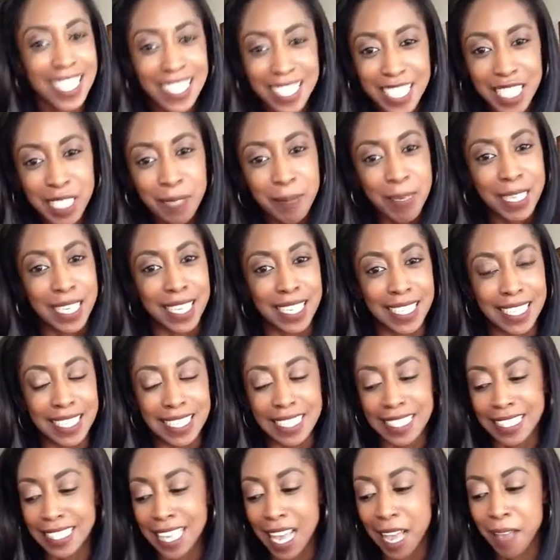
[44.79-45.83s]
Just
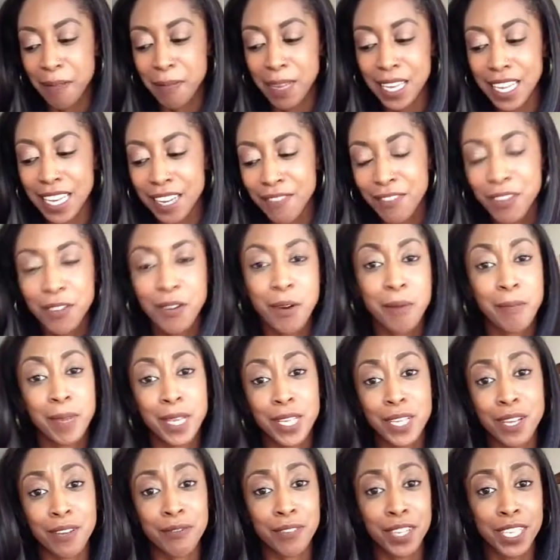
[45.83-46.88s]
because, I mean, if you're going to
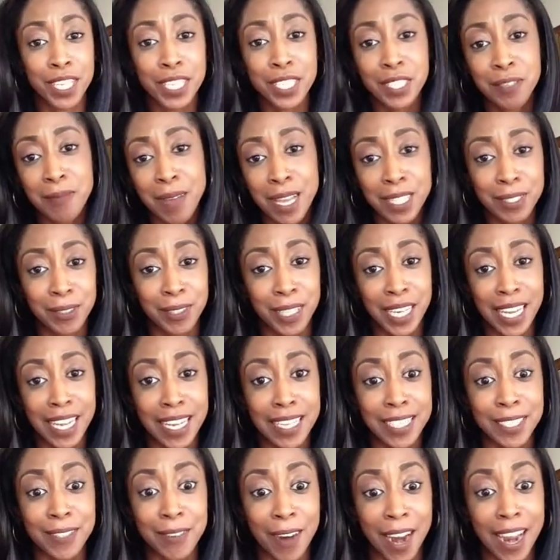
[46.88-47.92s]
be in your feelings, you might as well
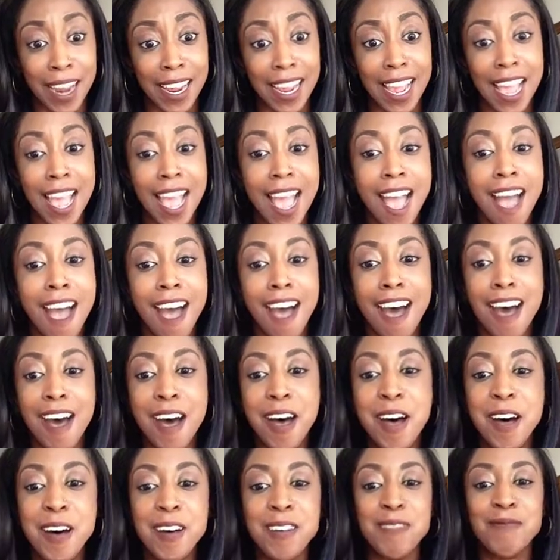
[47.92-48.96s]
dance, right?
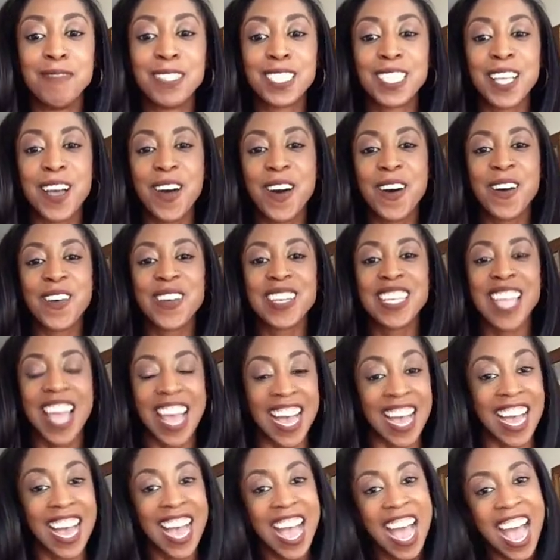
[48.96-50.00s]
So
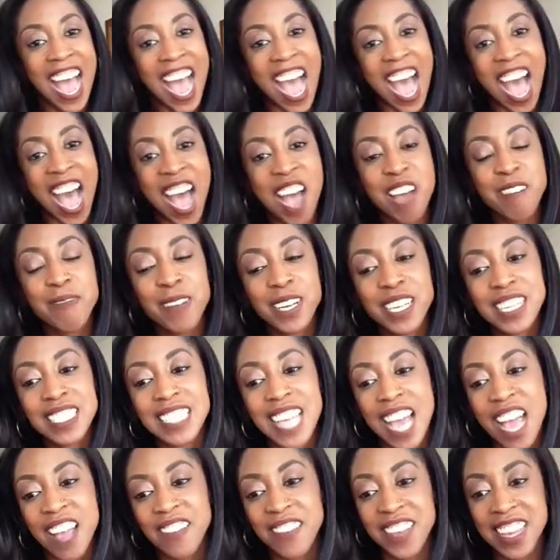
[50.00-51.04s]
yeah, I'm going to
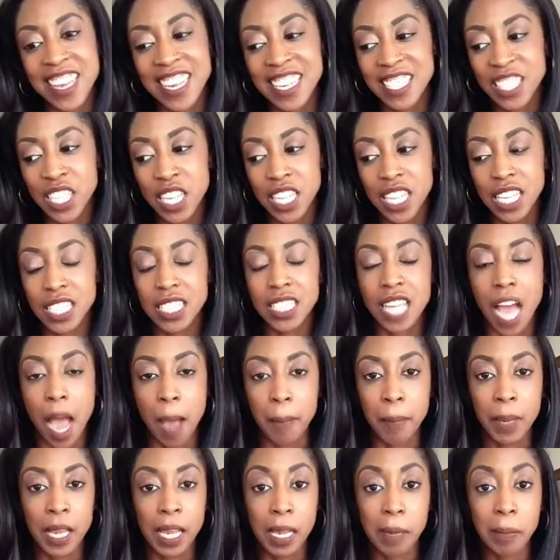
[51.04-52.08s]
dive into this
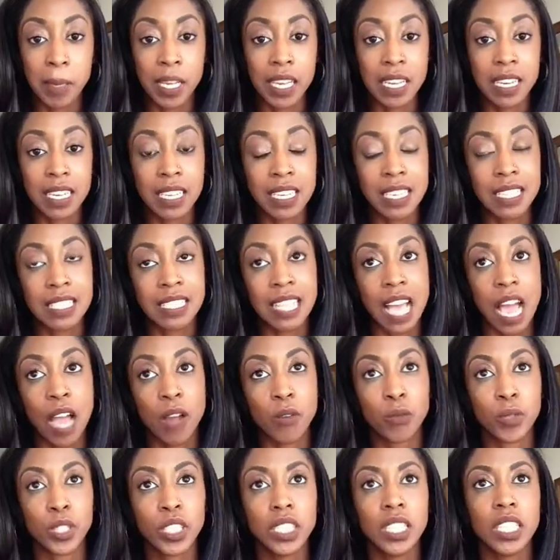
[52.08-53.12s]
topic because I
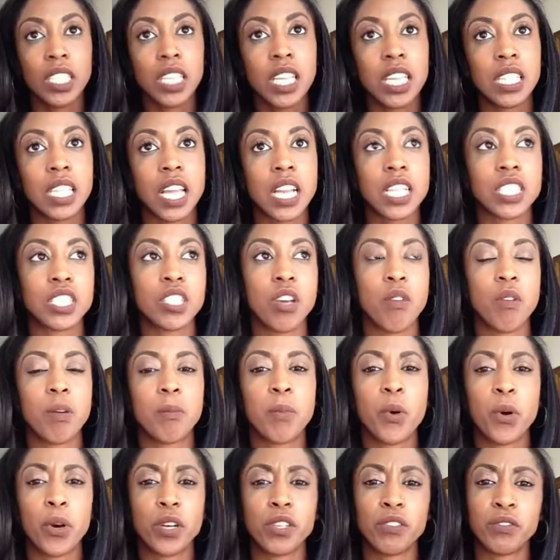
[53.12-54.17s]
really think that it's so
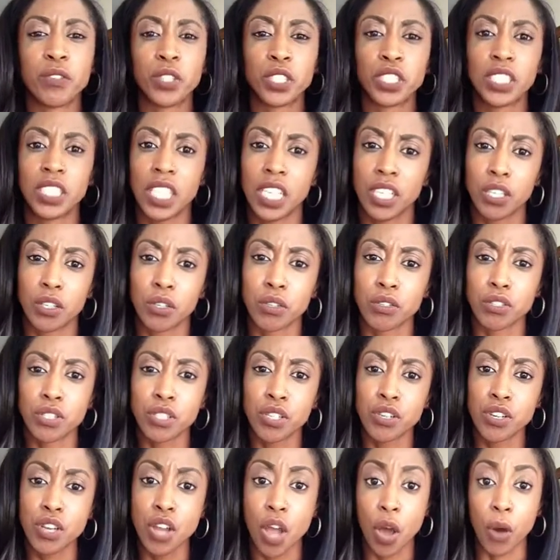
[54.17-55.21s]
important for
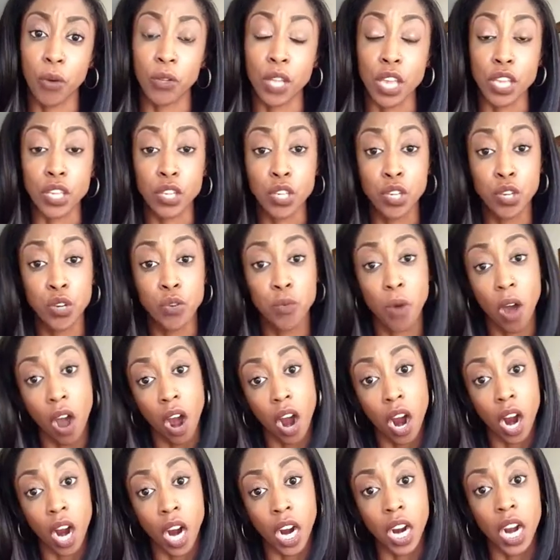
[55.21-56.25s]
singles to know that you
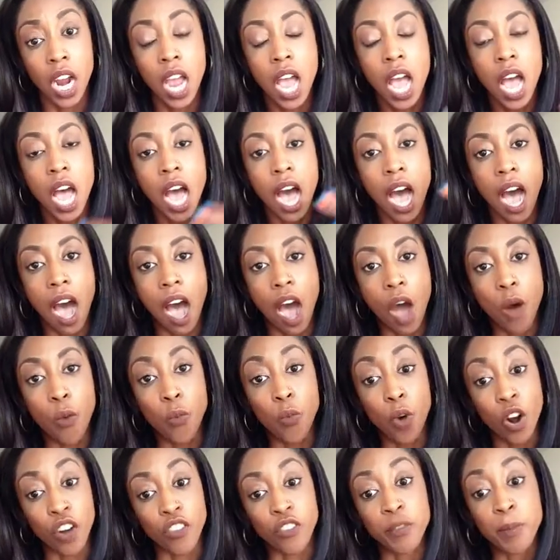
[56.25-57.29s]
are
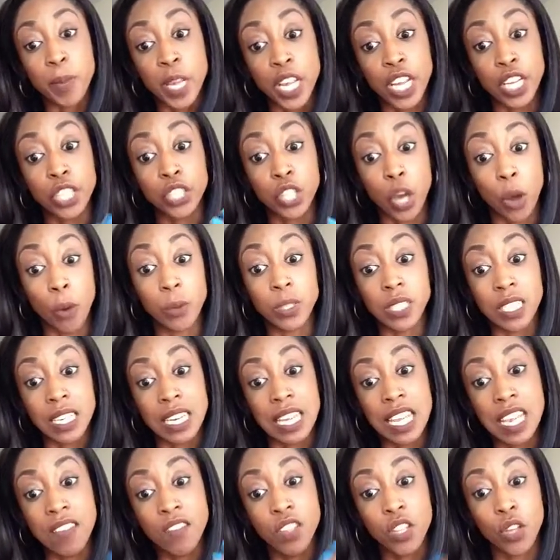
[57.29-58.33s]
worth being
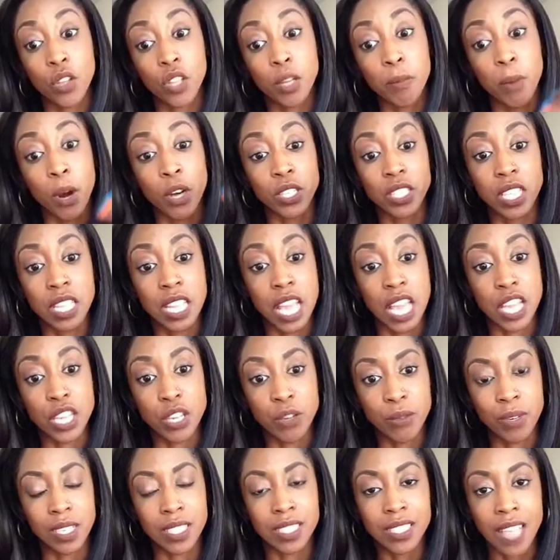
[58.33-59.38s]
chosen, even though the person that
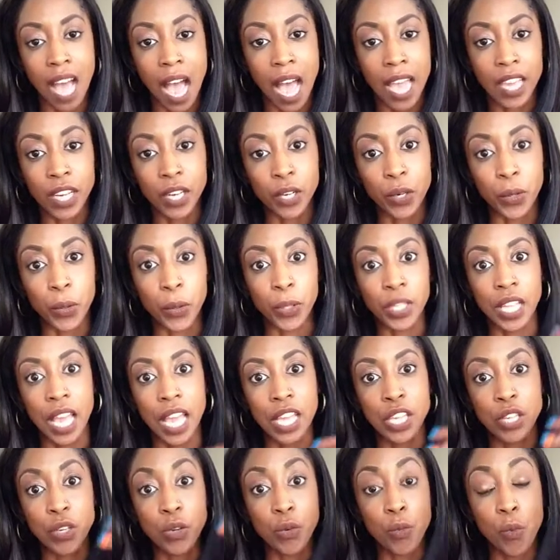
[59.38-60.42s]
you desire or
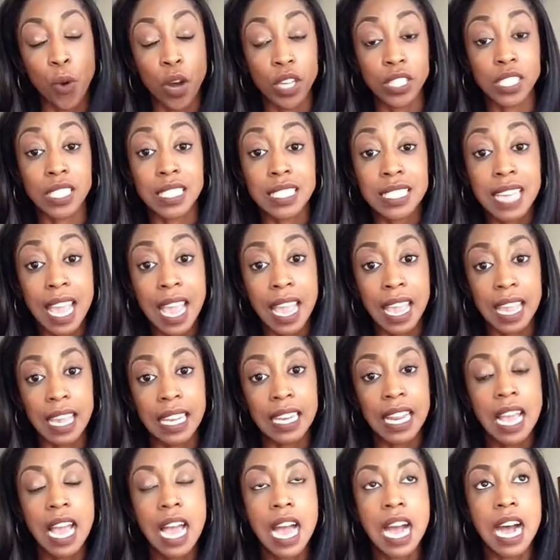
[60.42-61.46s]
that you want to
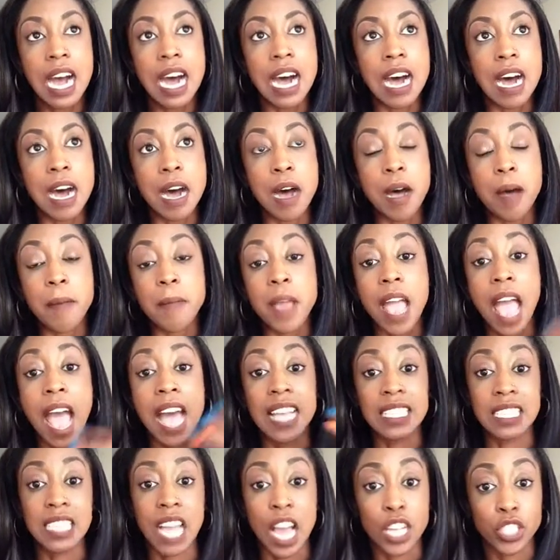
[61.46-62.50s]
date
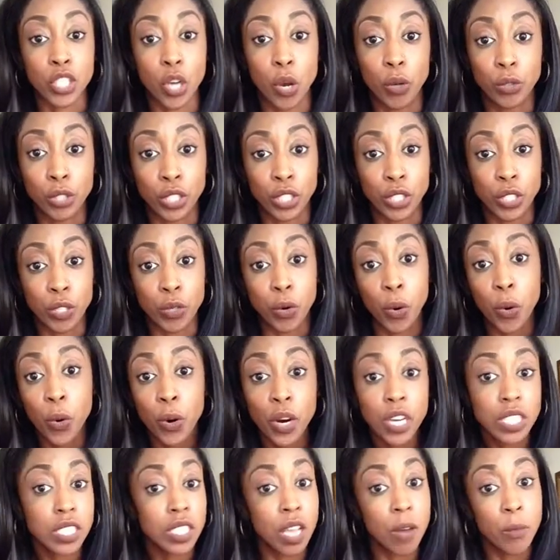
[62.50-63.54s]
has not chosen you,
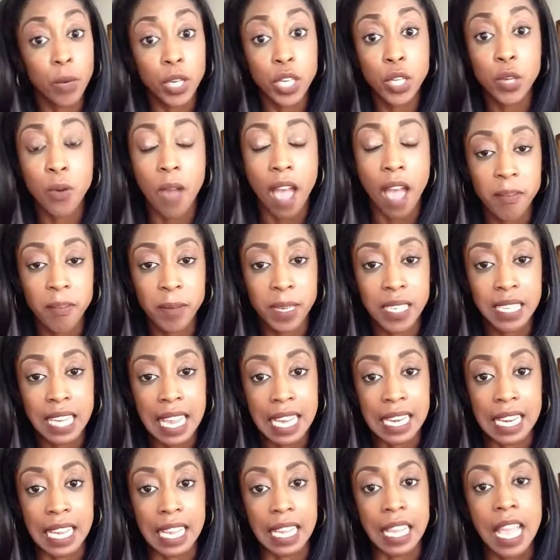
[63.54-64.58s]
or someone you been
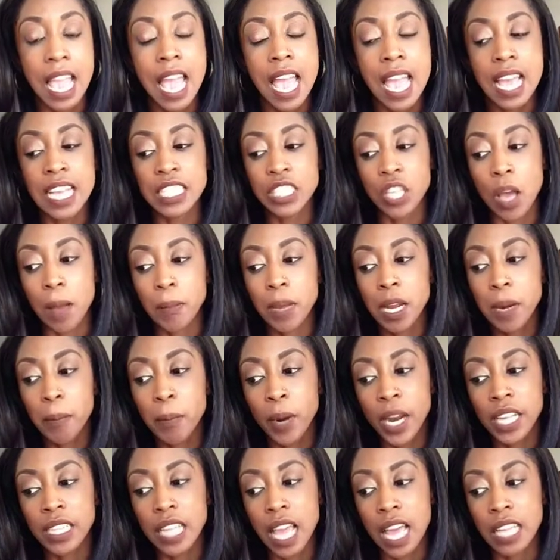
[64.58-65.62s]
dating. And so I'm going to
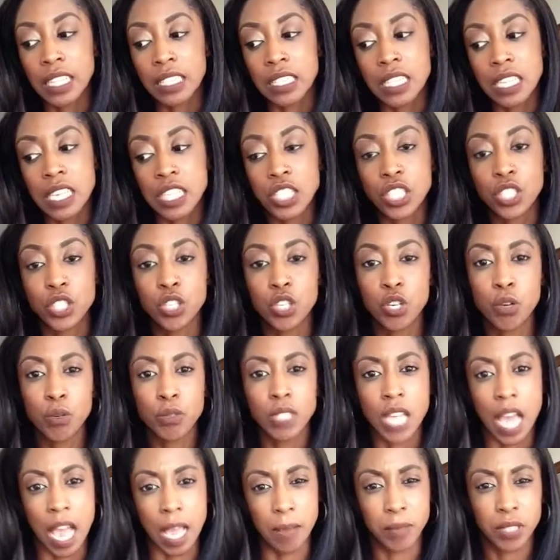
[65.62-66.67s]
break down these two
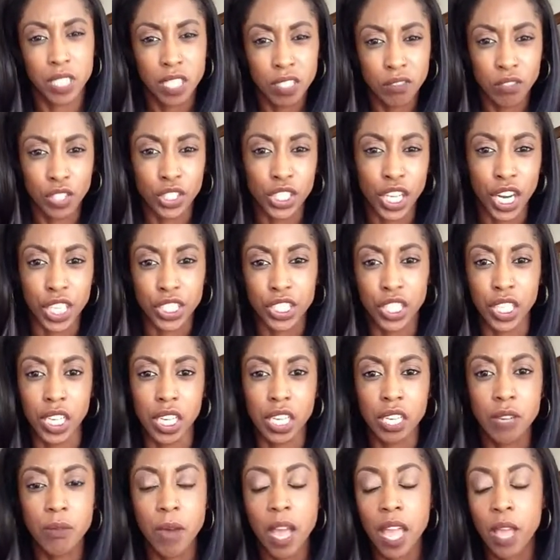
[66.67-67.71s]
types of rejection
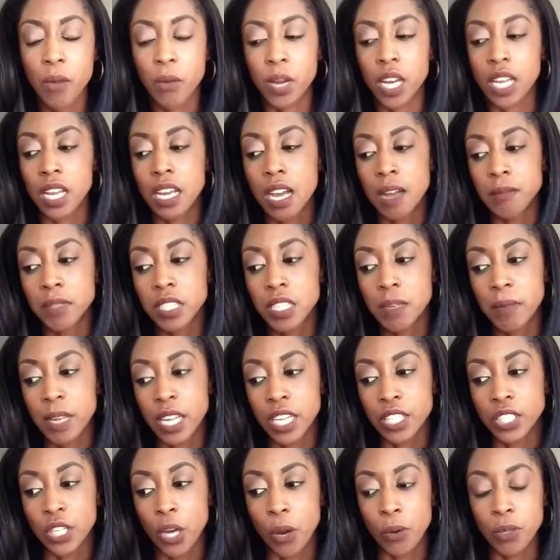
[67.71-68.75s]
anyway when it comes to
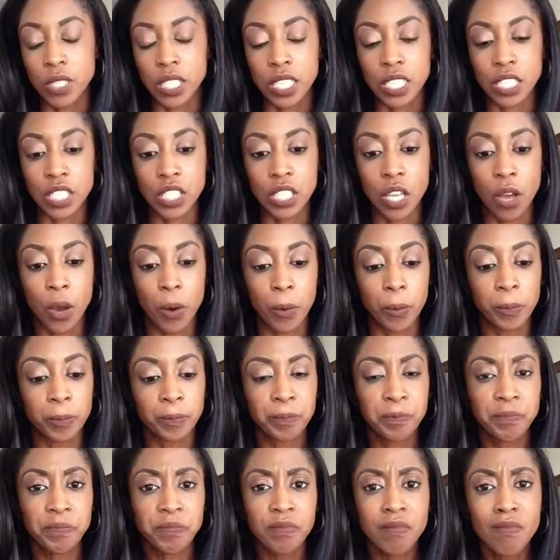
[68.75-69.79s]
being chosen. So
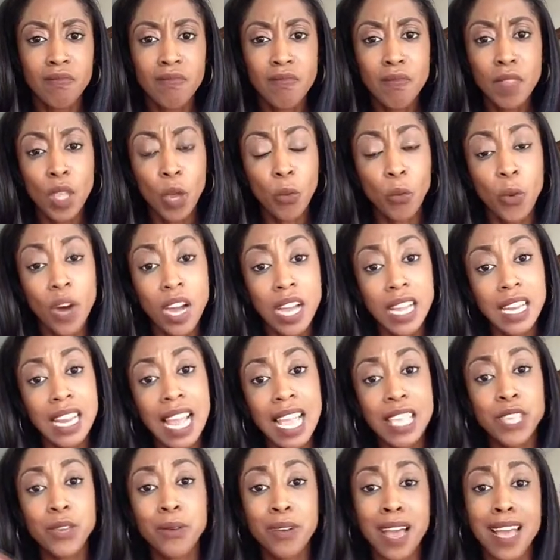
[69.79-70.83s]
one,
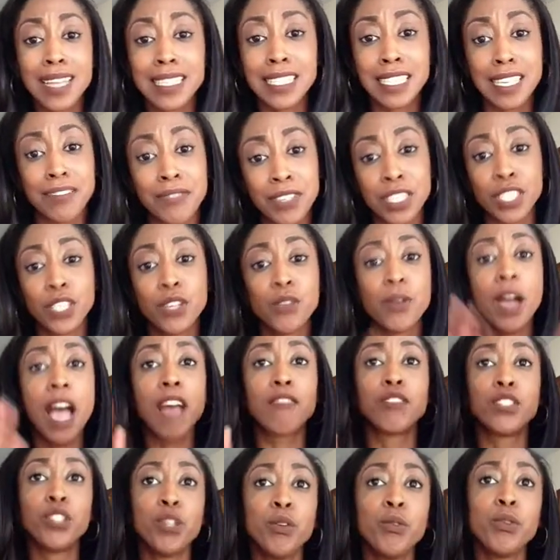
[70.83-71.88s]
you
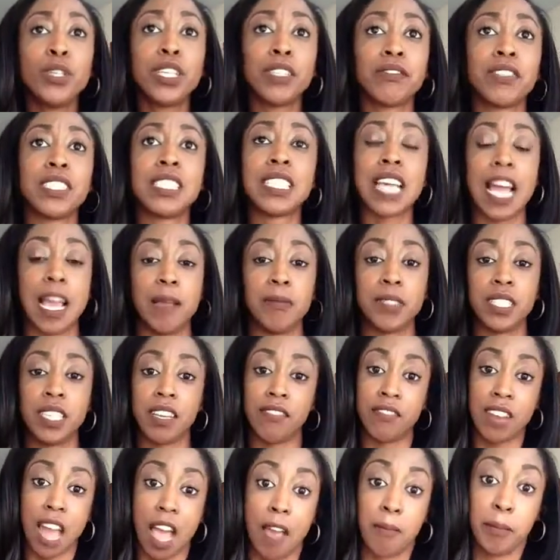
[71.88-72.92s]
have two different types
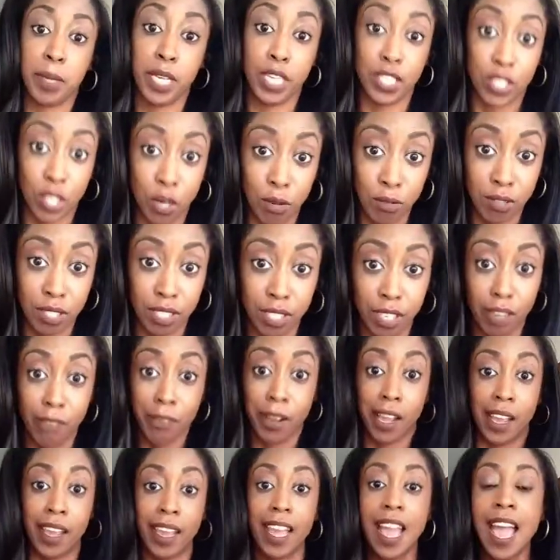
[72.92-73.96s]
of not being chosen,
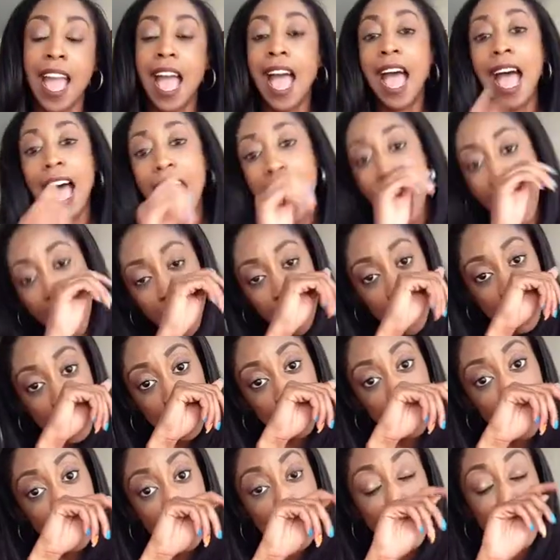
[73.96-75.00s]
okay? I've
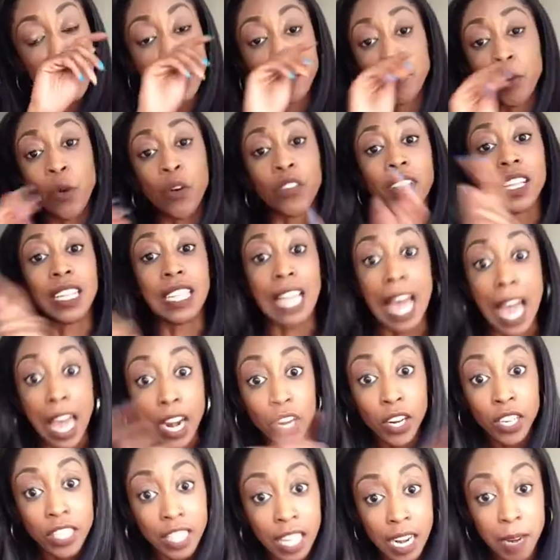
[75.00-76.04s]
experienced more the
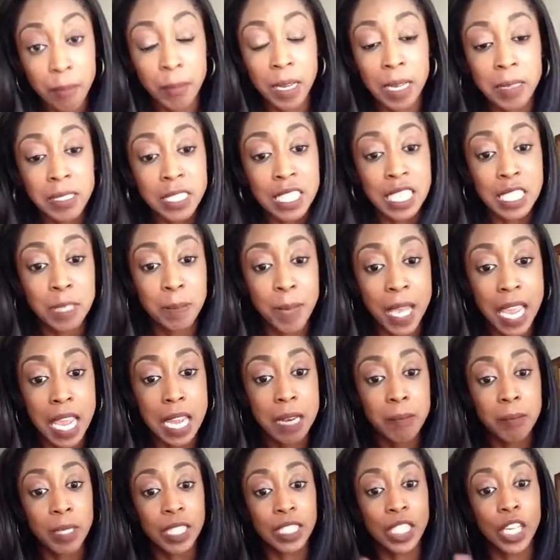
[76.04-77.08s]
latter that I'm about to
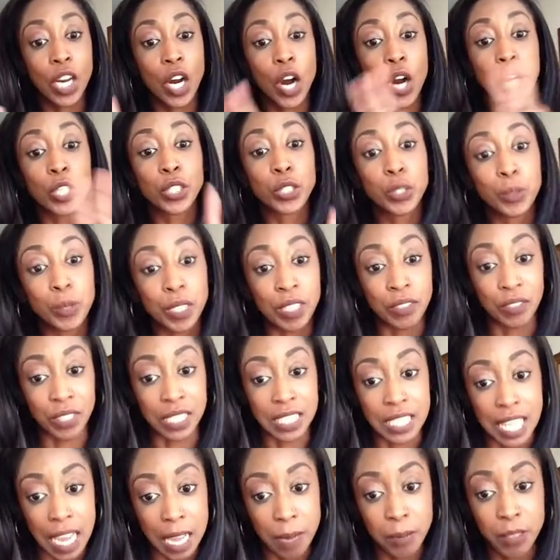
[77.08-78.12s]
explain, but there are two
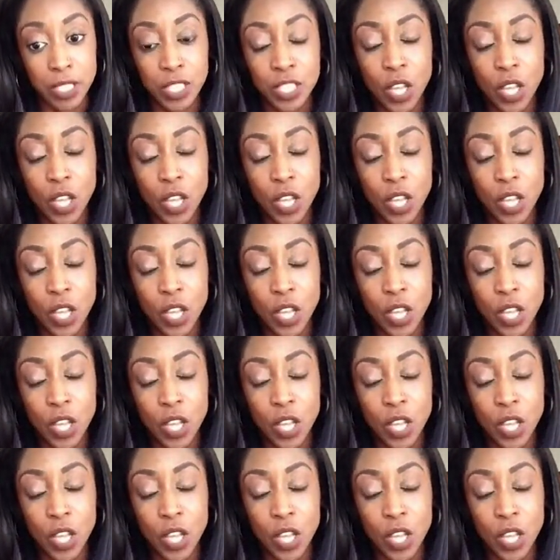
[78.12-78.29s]
different types.